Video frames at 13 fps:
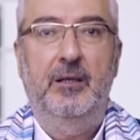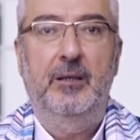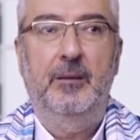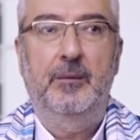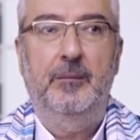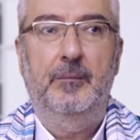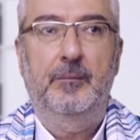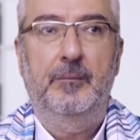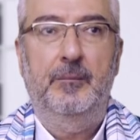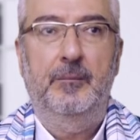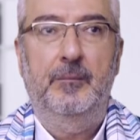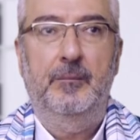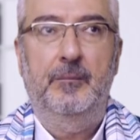
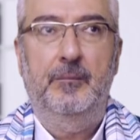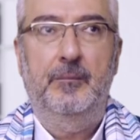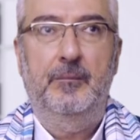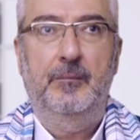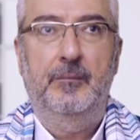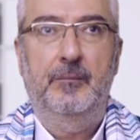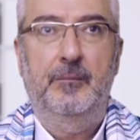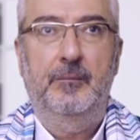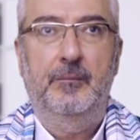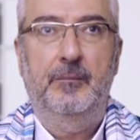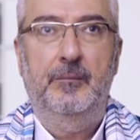Nothing is said.